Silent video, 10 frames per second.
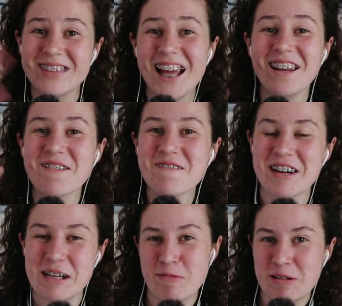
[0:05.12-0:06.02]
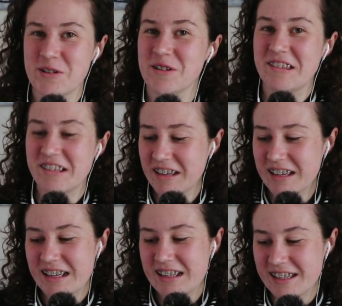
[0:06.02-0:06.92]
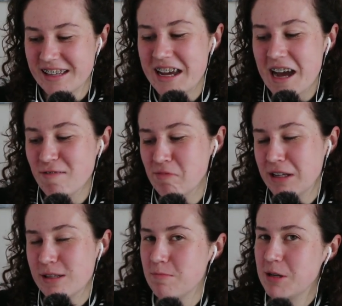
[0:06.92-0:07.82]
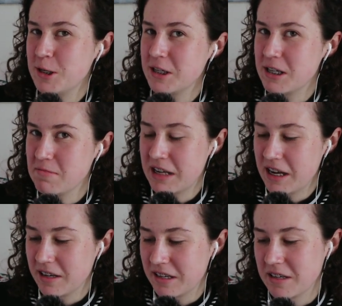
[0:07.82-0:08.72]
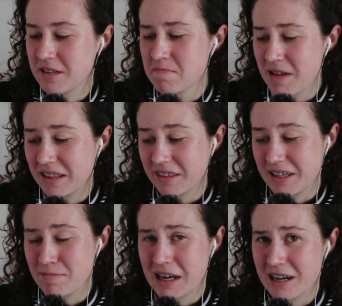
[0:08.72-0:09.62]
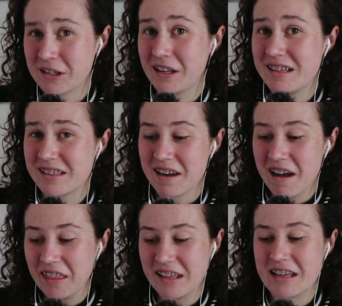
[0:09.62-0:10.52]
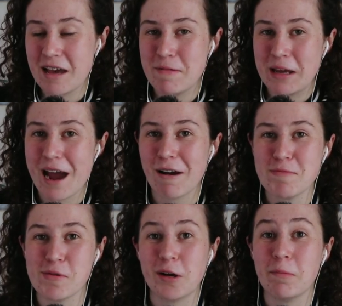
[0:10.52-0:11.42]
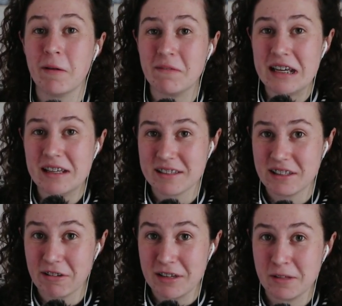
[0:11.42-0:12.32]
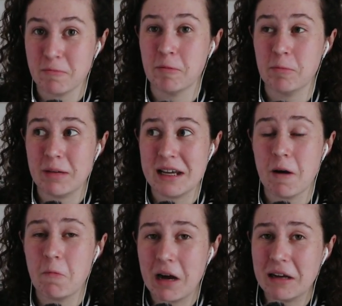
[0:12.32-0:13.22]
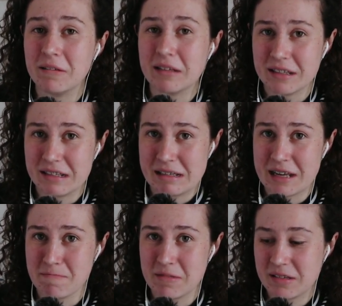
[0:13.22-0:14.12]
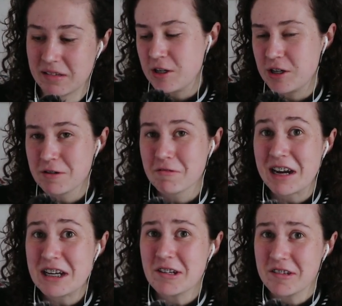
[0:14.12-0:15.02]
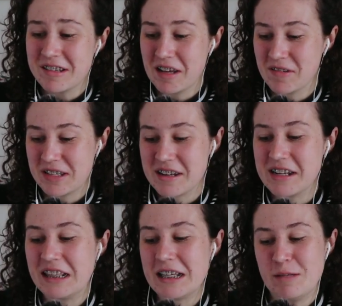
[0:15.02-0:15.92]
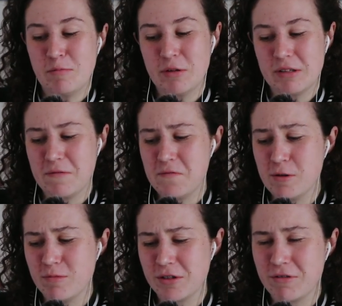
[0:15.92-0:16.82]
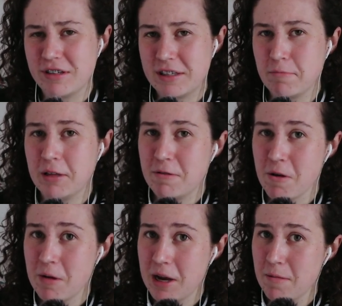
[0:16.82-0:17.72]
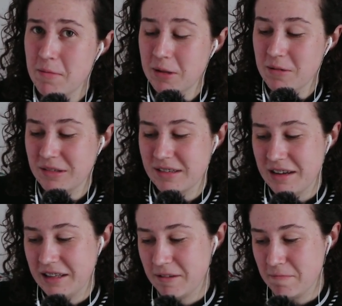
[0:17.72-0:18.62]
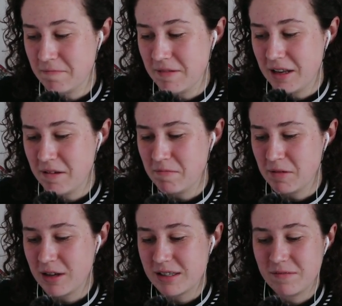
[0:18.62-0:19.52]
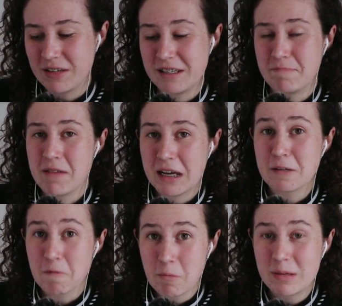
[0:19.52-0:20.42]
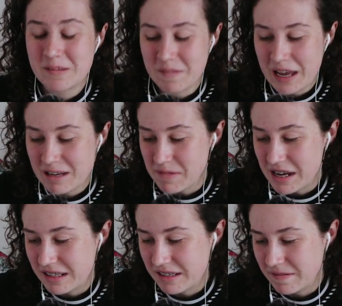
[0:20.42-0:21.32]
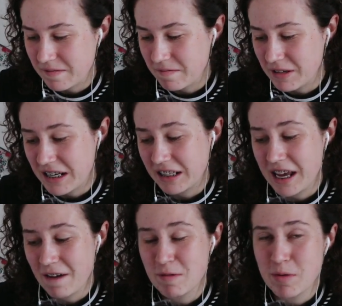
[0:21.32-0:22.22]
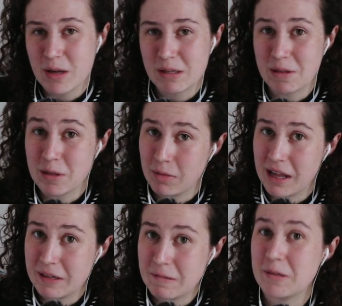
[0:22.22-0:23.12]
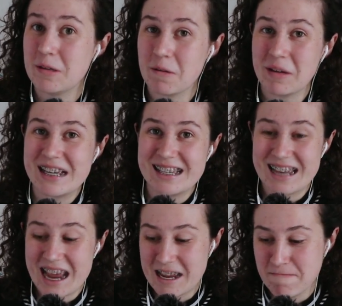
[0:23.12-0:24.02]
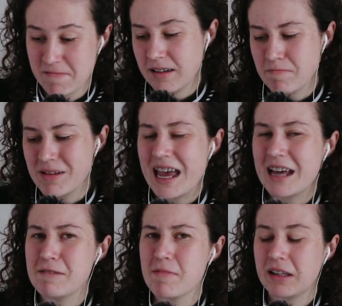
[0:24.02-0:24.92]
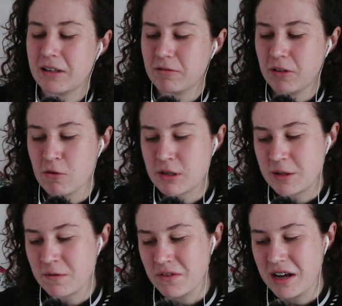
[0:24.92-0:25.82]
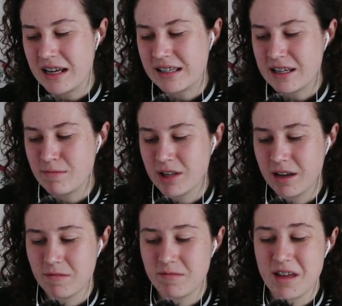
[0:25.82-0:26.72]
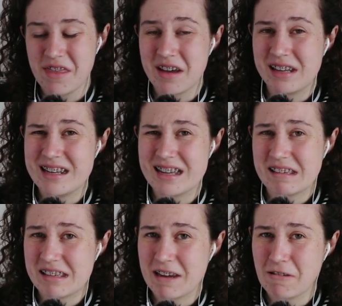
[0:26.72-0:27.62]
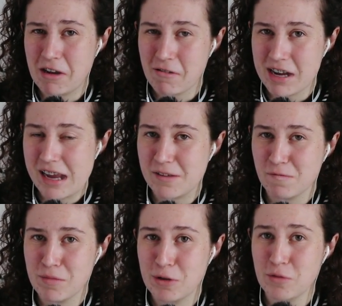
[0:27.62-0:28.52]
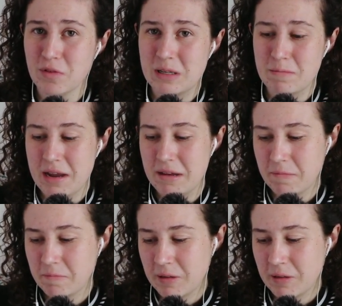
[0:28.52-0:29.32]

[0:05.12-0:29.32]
Hello, honey bunches. To say I've been a smidge intimidated to make the leap and actually start this epic Harry Potter but vegan series would be a wild understatement. Generations have studied these books and films through simply growing up alongside them, and because of its mega-normous fan base, with nearly every person on the planet knowing his name, me adding my little log to the fire seems like a rather unnecessary creative maneuver to make.